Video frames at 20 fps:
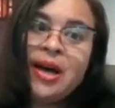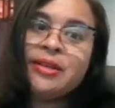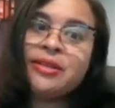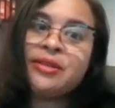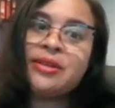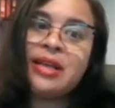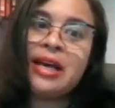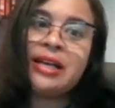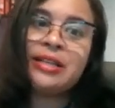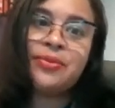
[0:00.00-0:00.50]

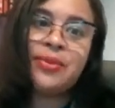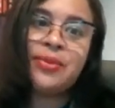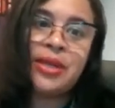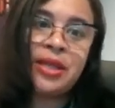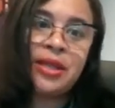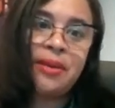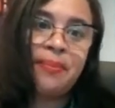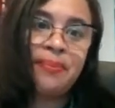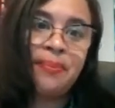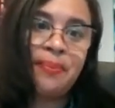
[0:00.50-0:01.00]
So that's one
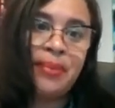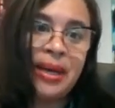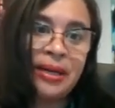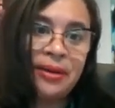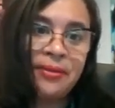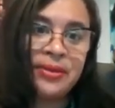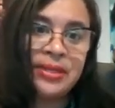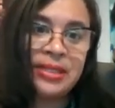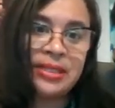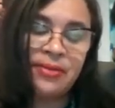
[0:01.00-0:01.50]
of the
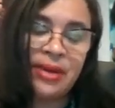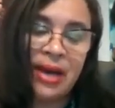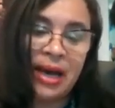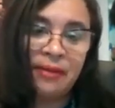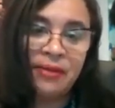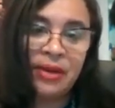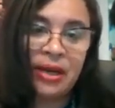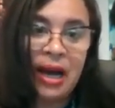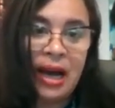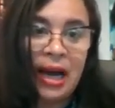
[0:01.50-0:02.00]
benefits of
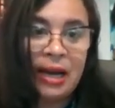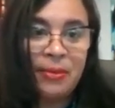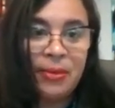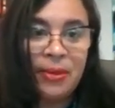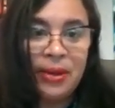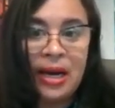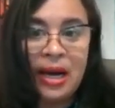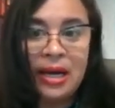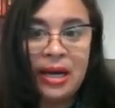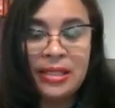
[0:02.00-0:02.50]
having a
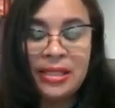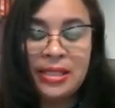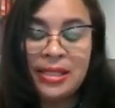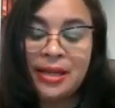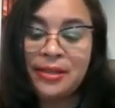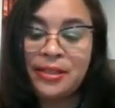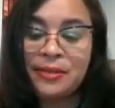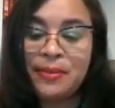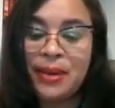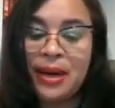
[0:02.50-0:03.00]
hybrid
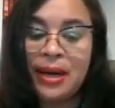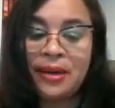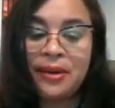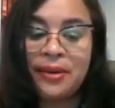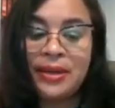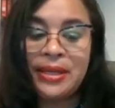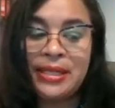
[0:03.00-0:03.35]
concierge model,